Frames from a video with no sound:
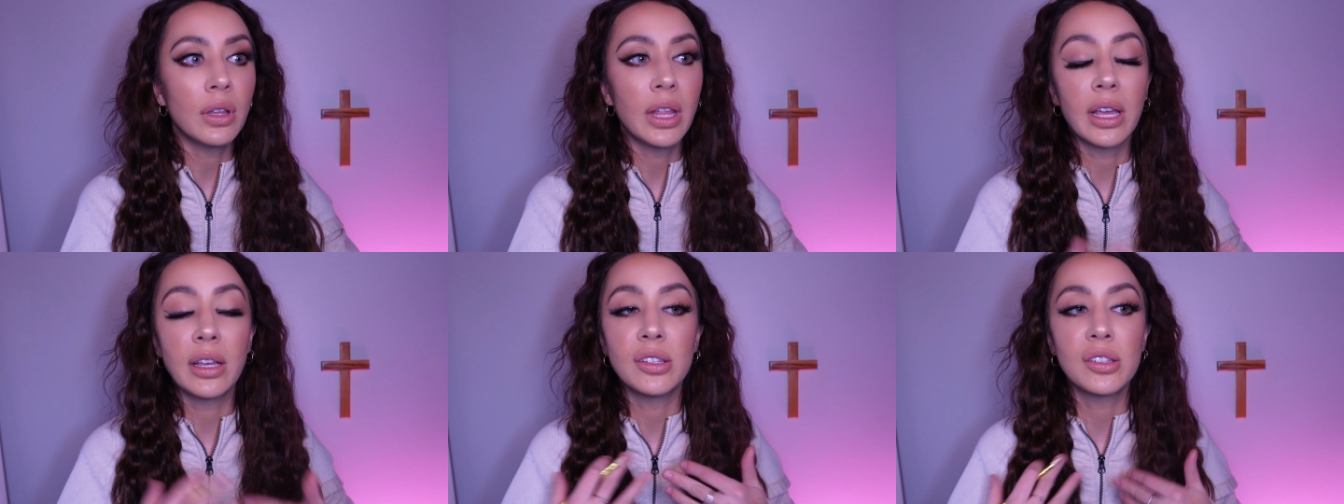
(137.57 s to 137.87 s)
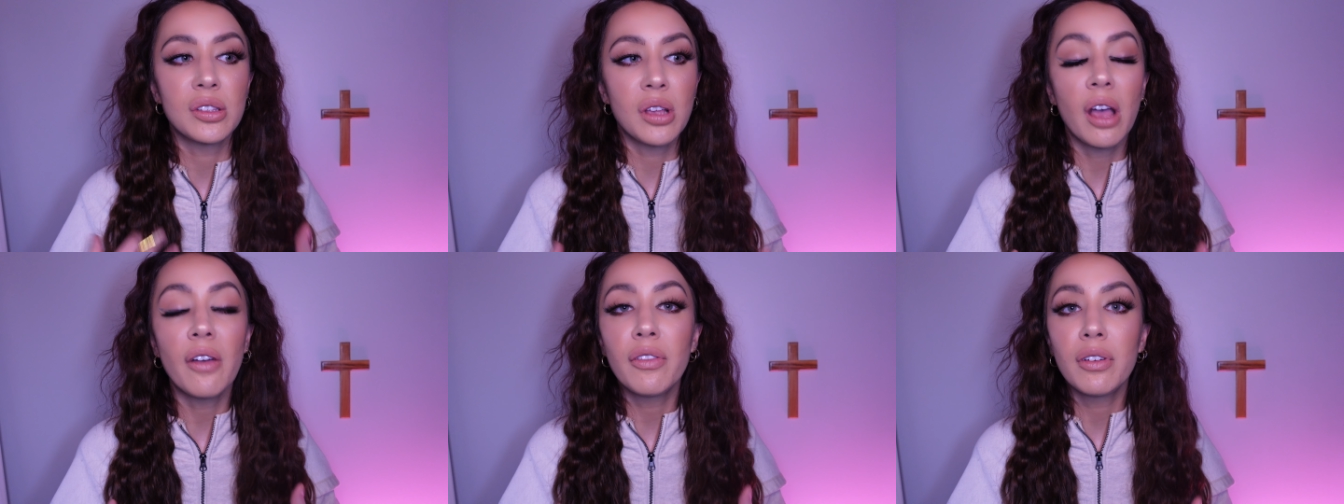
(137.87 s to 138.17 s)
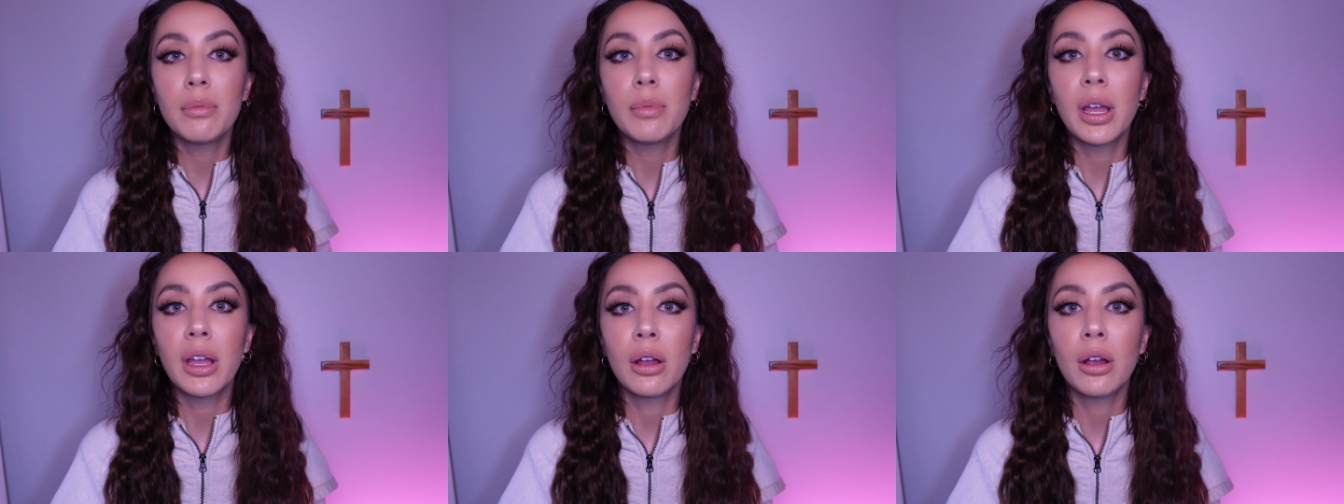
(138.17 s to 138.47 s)
Like
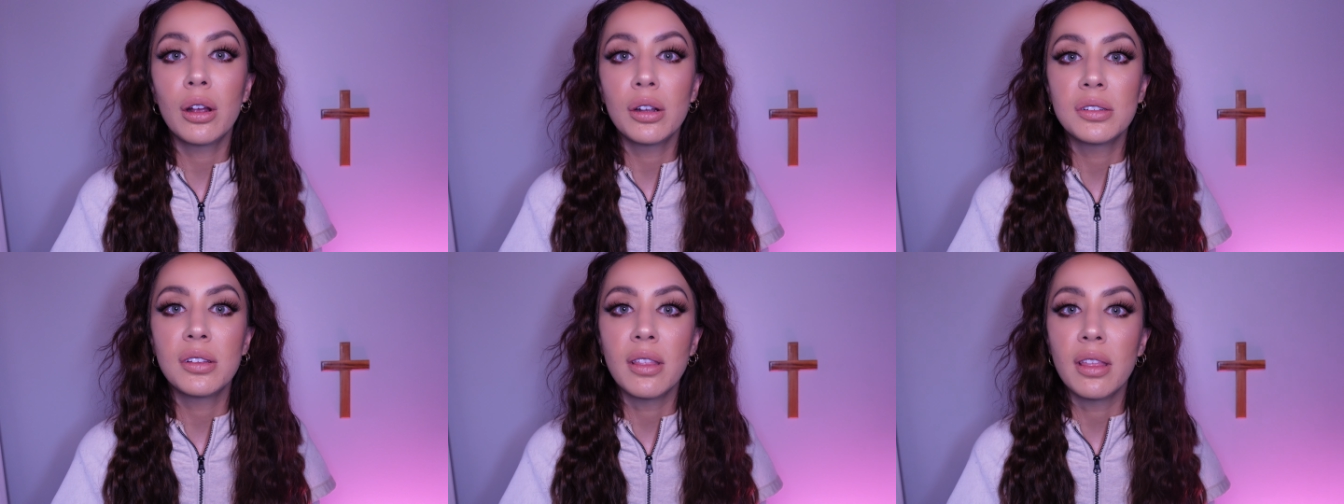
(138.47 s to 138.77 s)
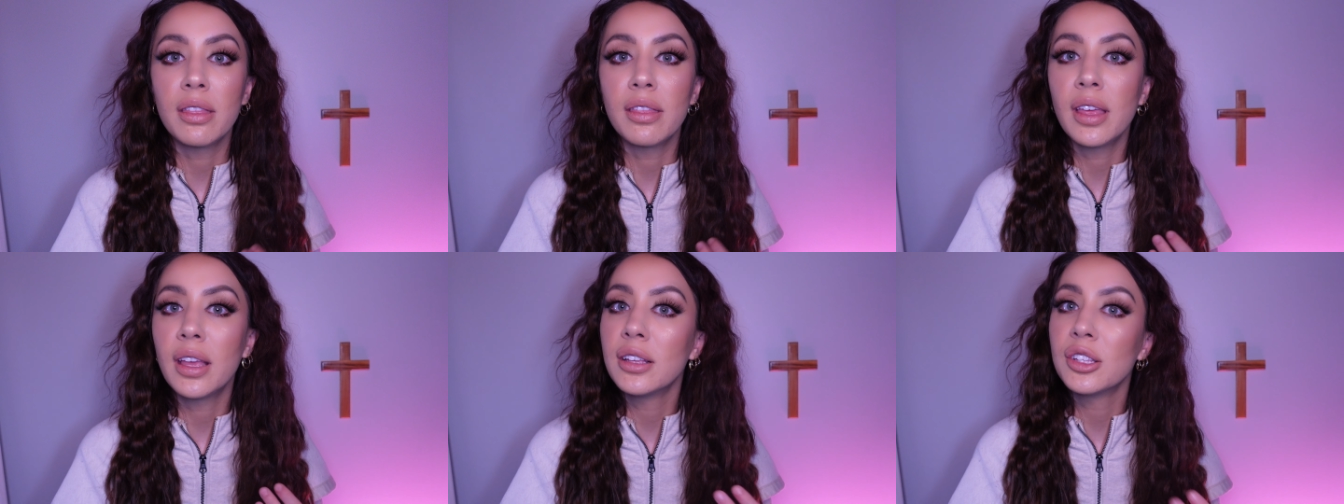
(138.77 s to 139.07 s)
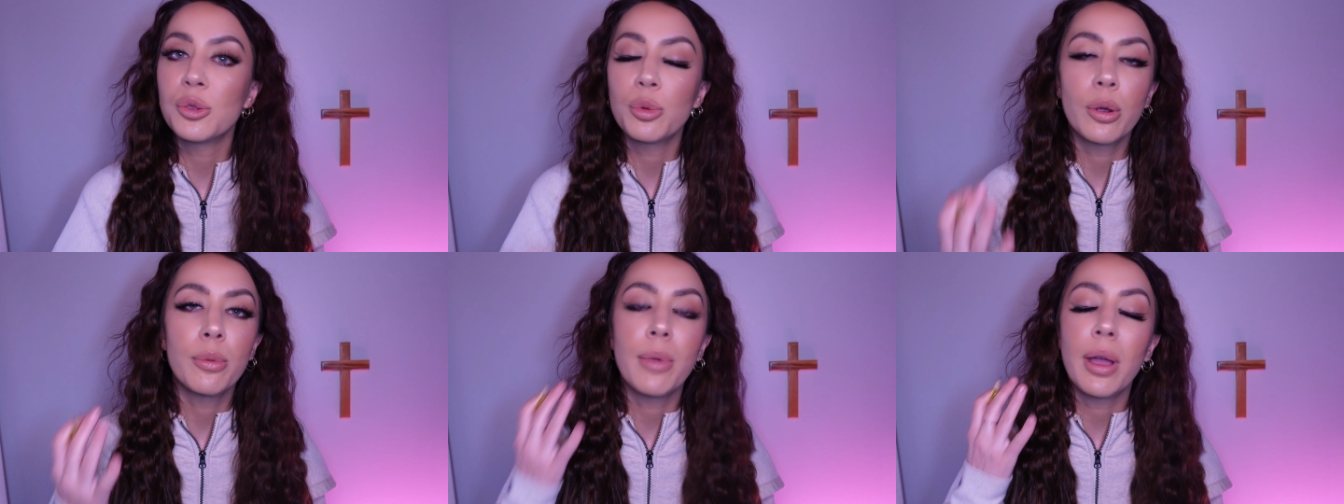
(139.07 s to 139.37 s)
soften my heart to the
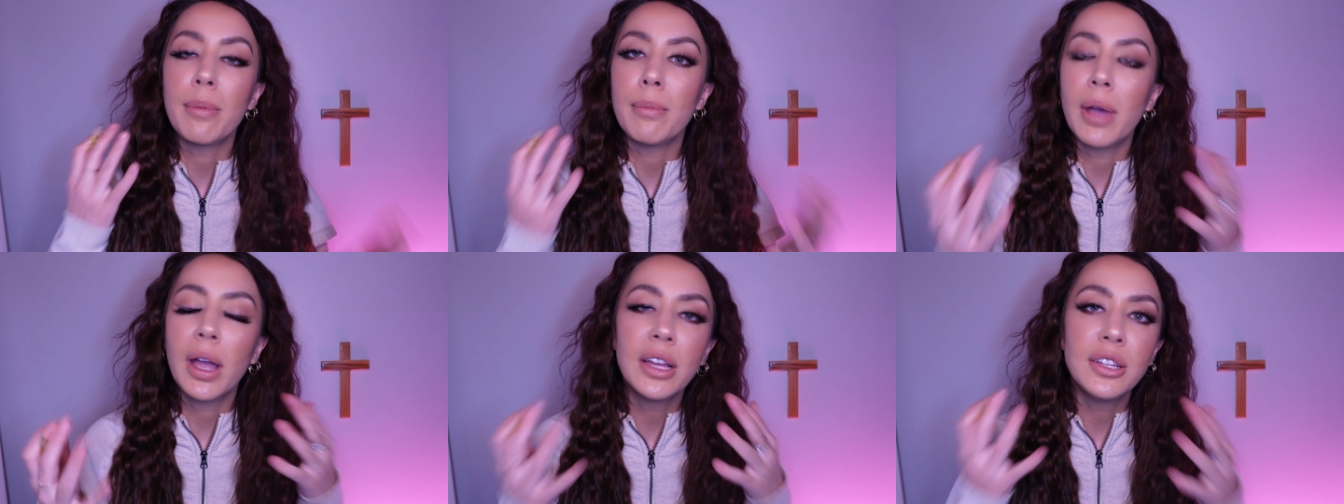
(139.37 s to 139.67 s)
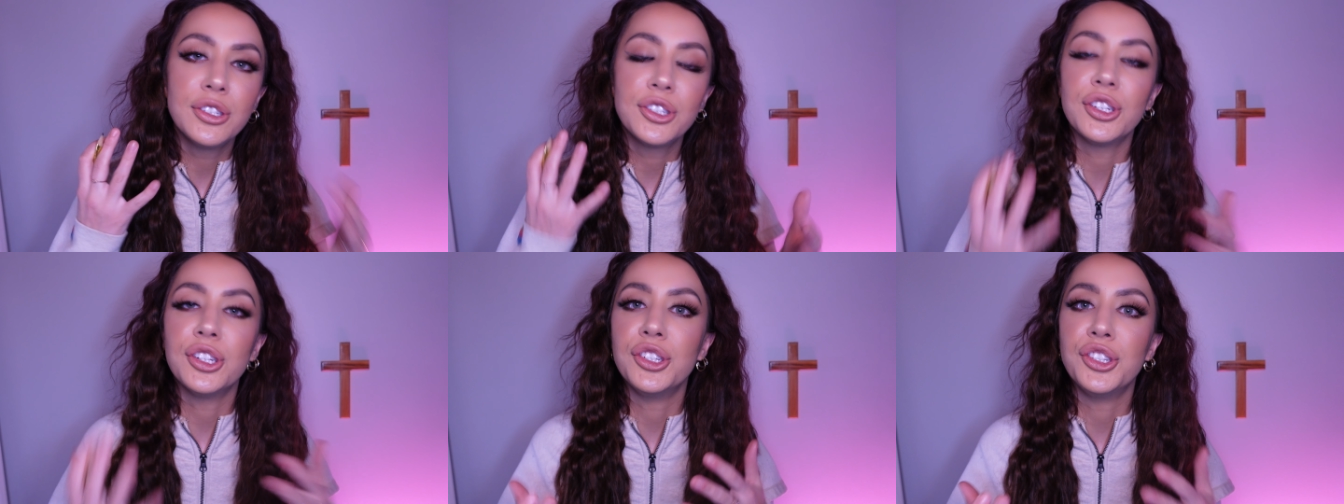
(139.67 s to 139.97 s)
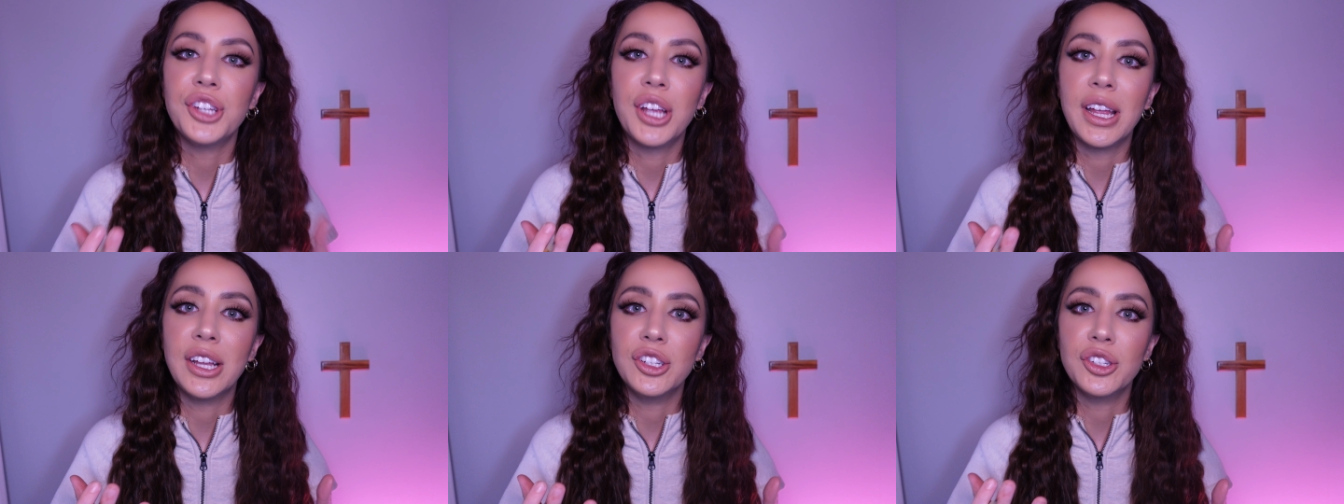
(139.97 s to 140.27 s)
things where my mind should
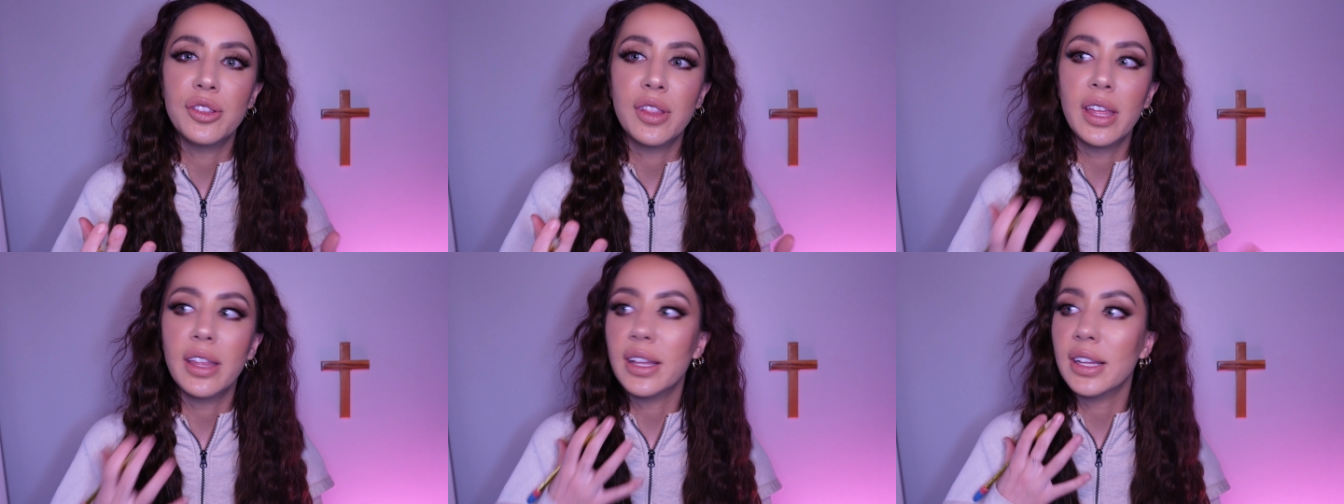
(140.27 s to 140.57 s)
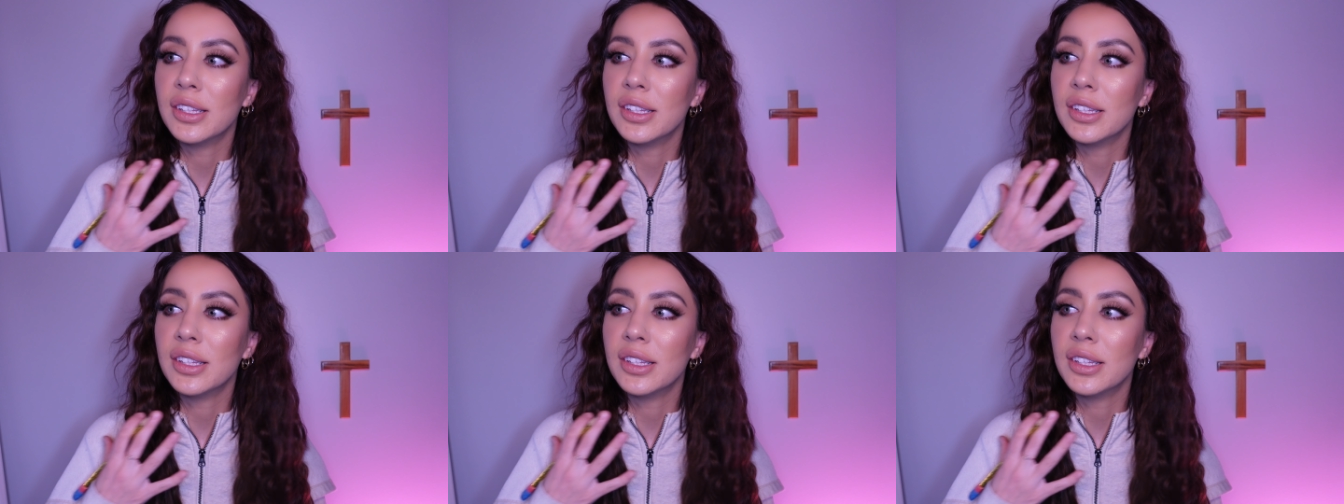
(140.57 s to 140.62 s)
change that